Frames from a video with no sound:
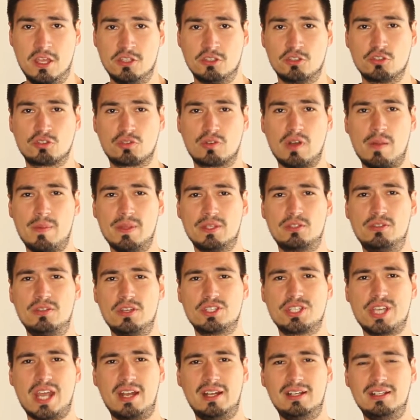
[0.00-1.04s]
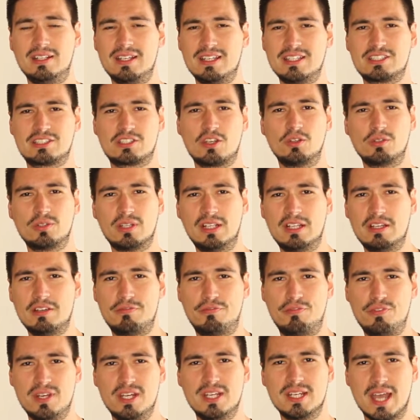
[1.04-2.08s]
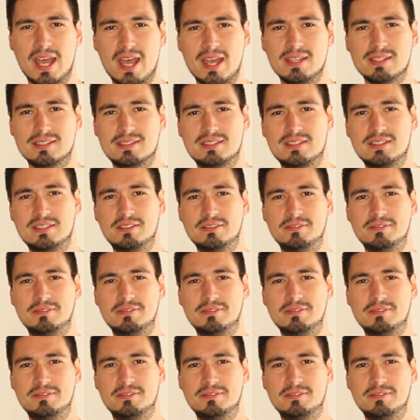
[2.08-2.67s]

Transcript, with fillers: Subscribing to the channel is totally free, guys.